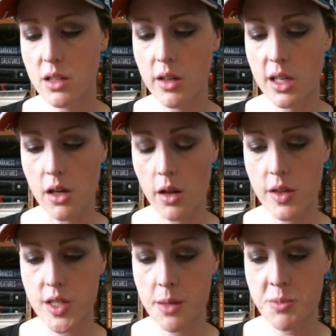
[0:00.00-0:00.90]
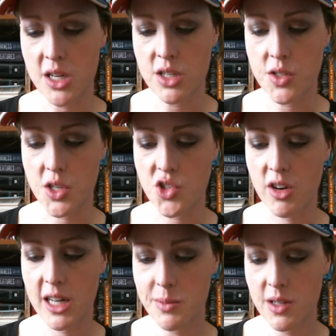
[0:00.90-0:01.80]
look at all the temptations and
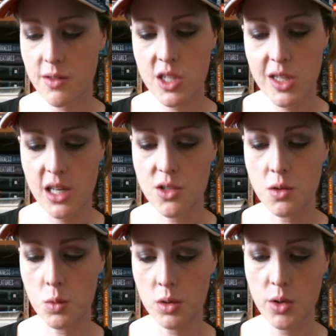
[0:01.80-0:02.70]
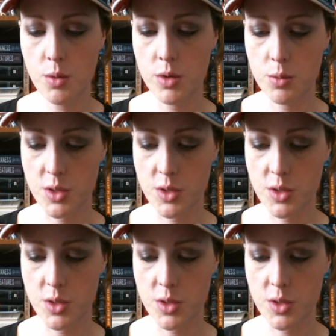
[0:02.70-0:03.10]
triumphs of the stage the world over,